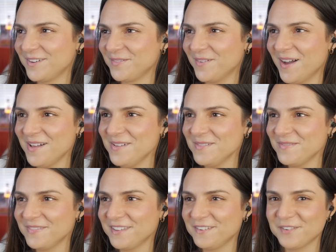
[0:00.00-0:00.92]
Well,
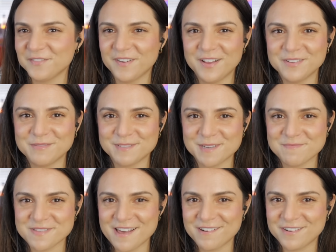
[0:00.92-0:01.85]
if your volume's up
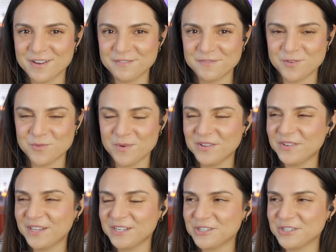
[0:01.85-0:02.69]
loud enough, you will get a